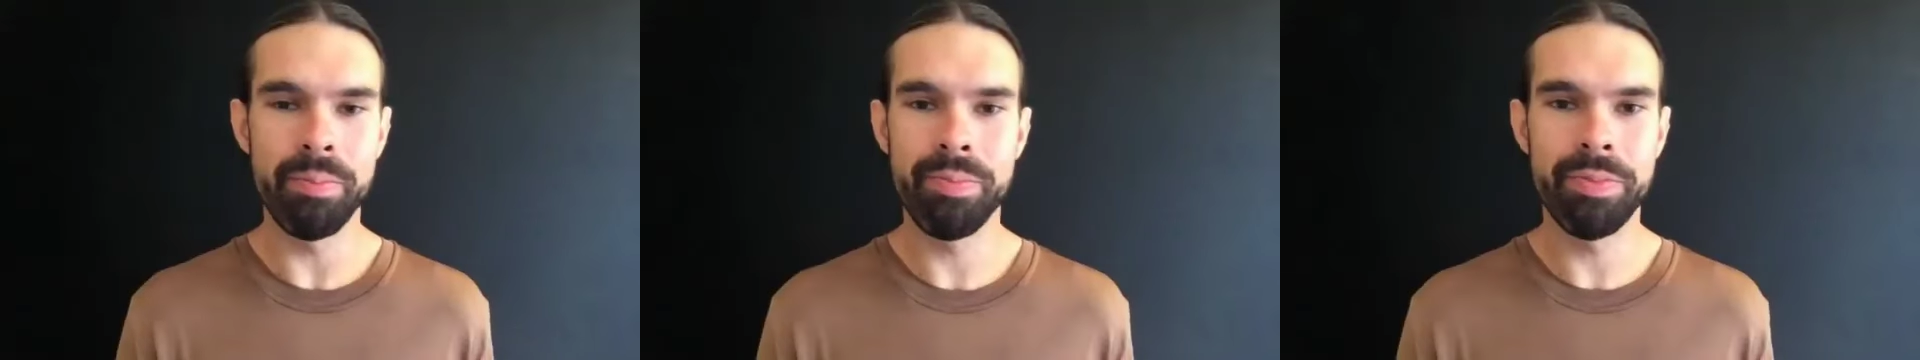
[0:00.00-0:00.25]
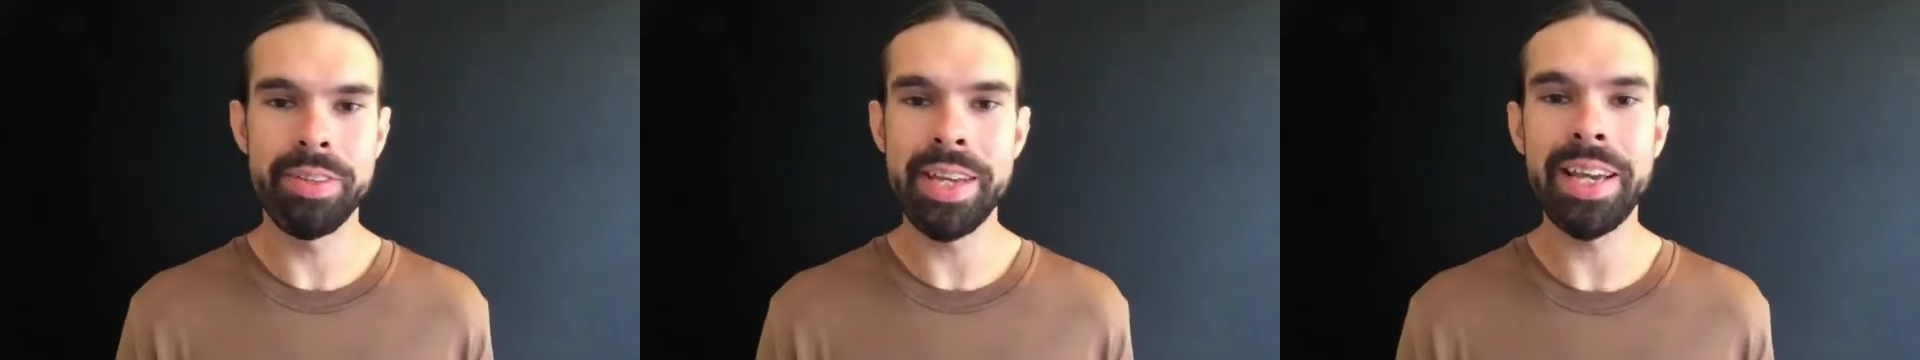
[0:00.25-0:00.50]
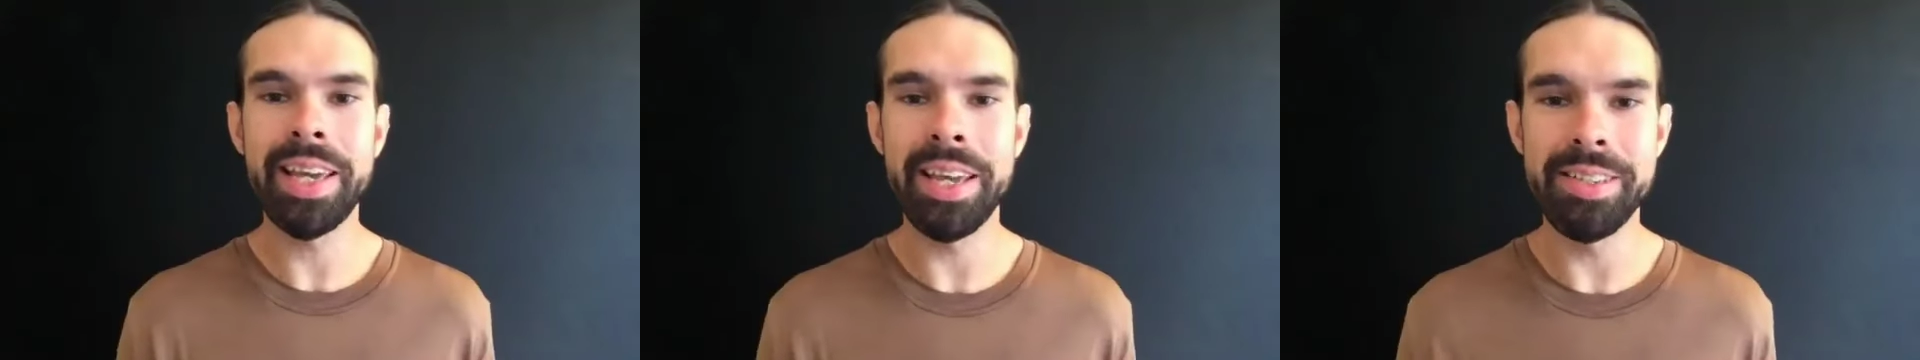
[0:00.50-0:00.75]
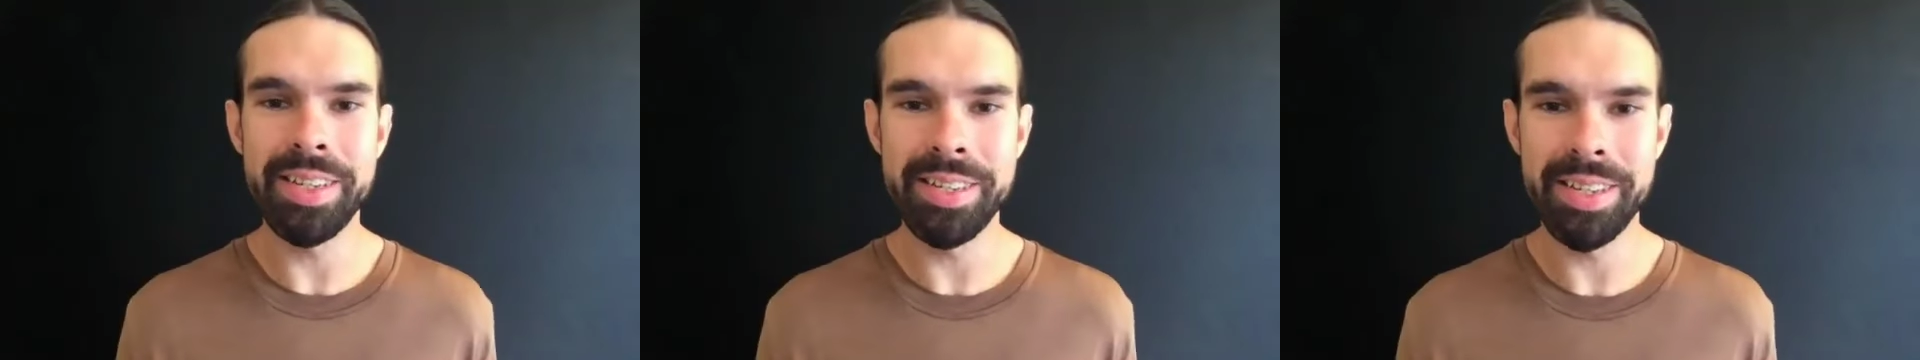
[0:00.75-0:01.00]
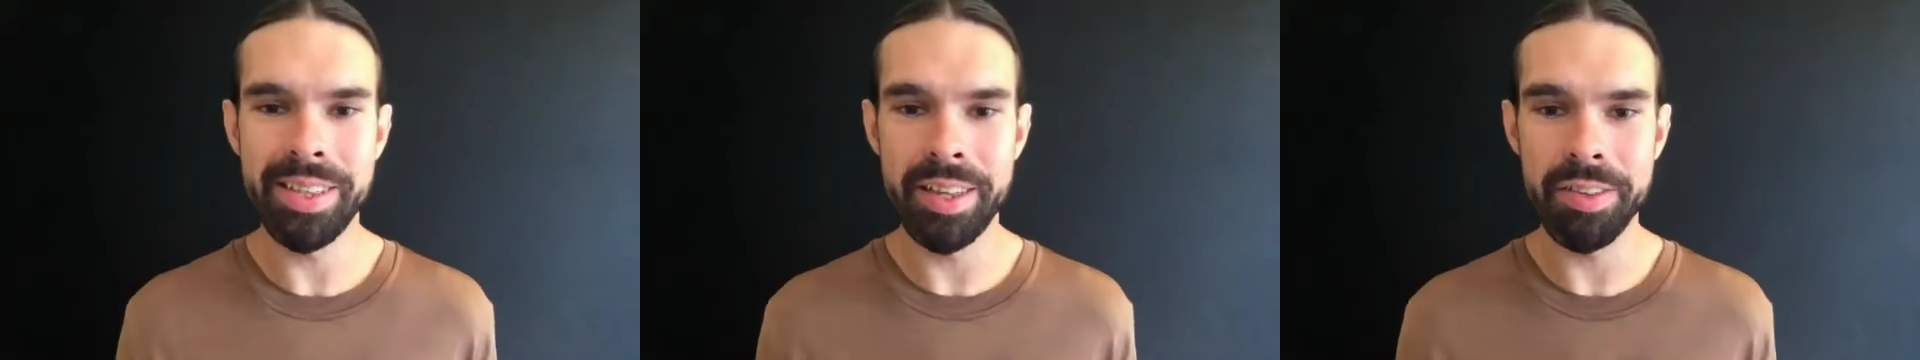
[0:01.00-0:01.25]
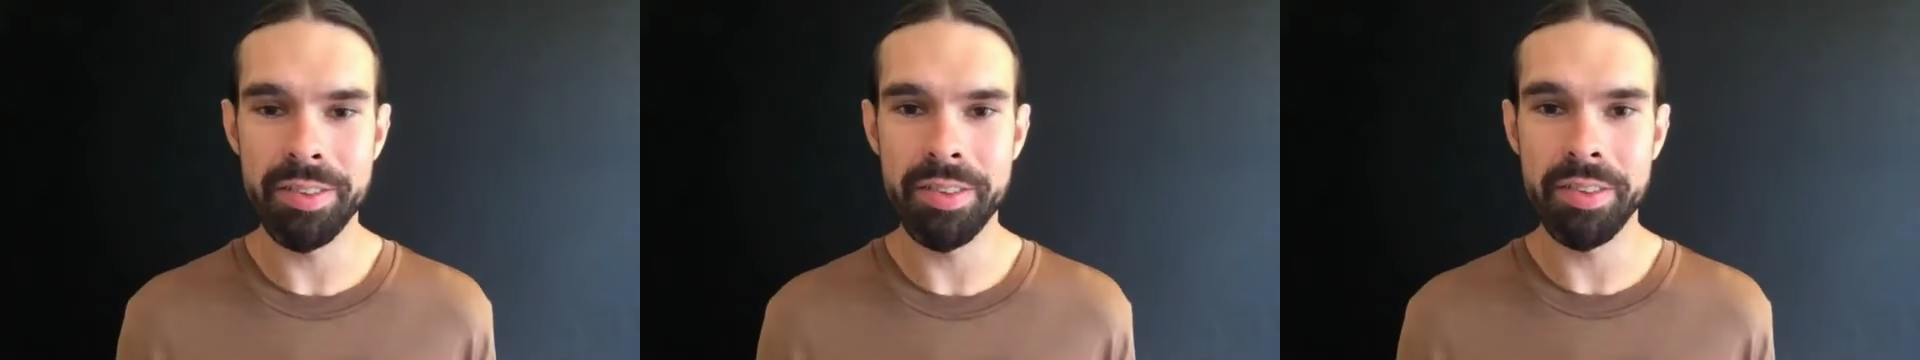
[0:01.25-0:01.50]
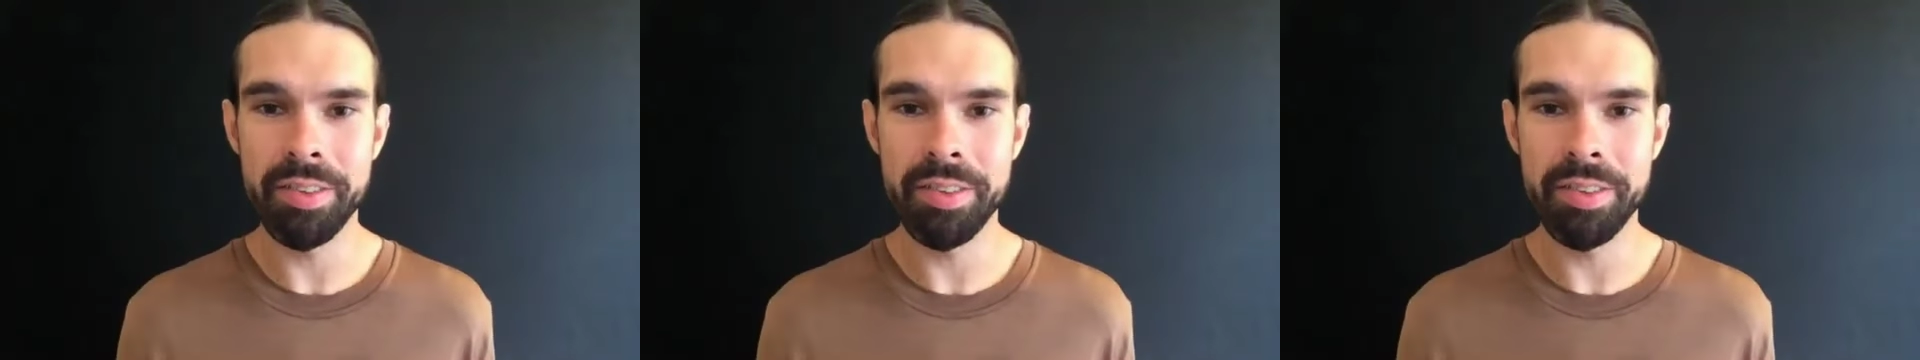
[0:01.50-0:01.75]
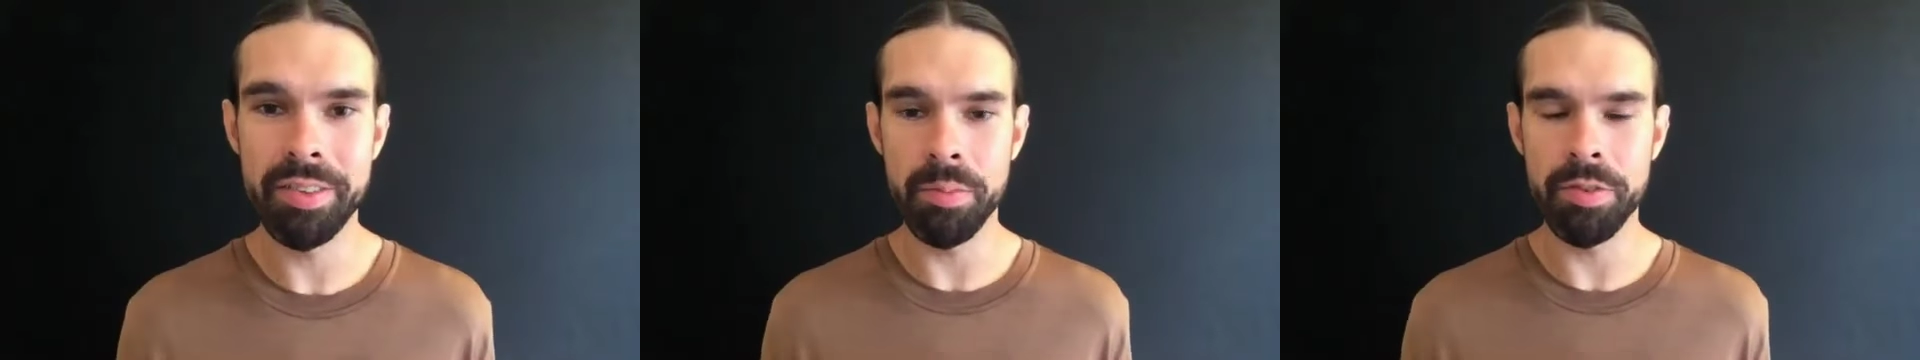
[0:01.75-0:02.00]
decades into this
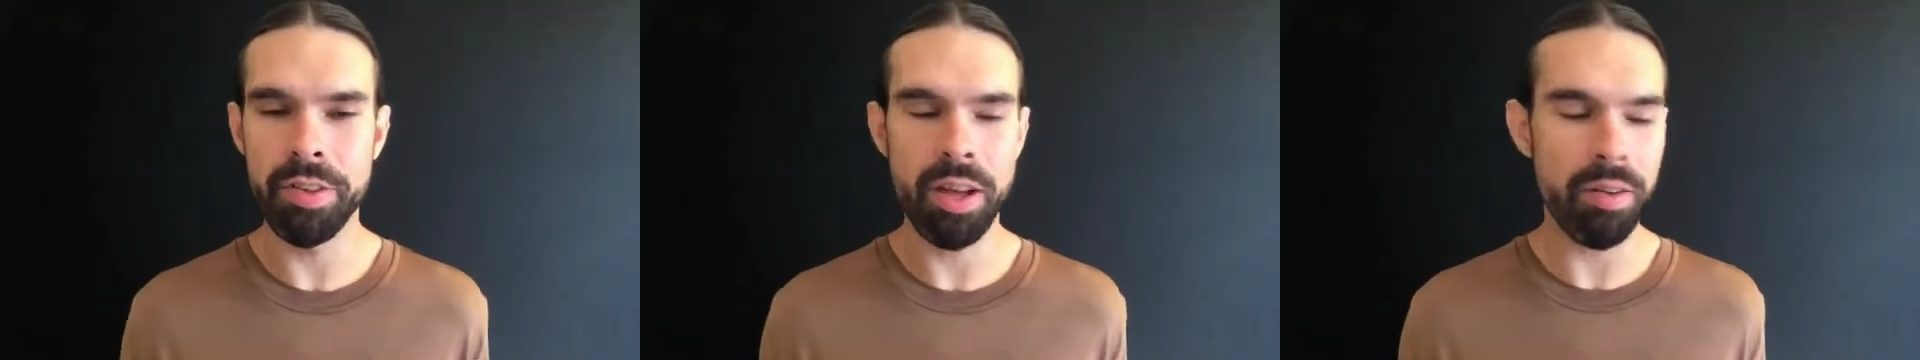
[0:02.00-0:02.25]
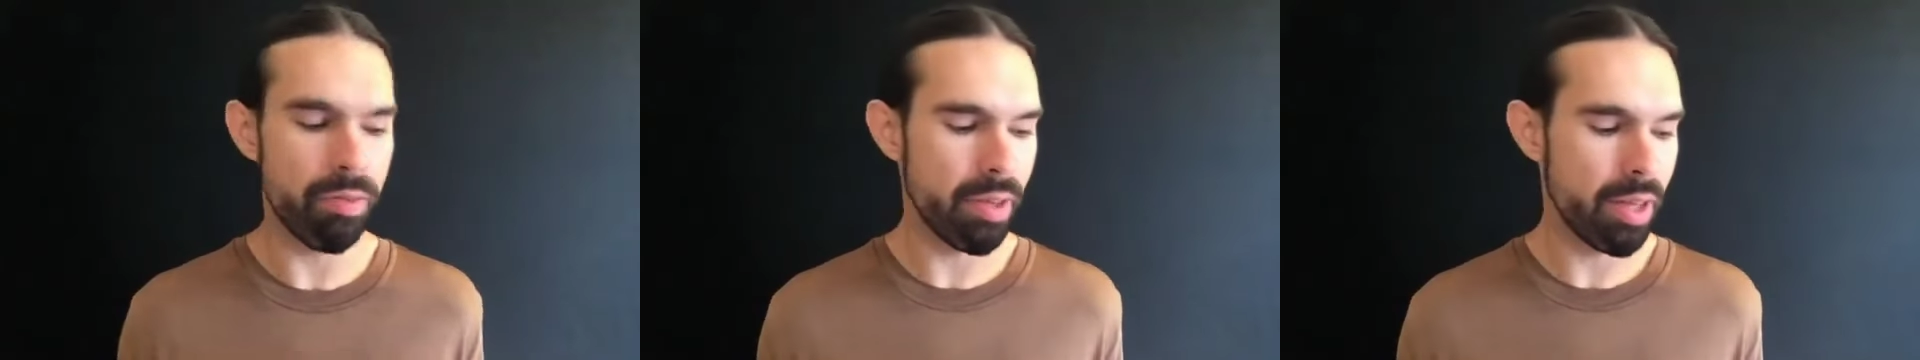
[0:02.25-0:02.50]
study himself.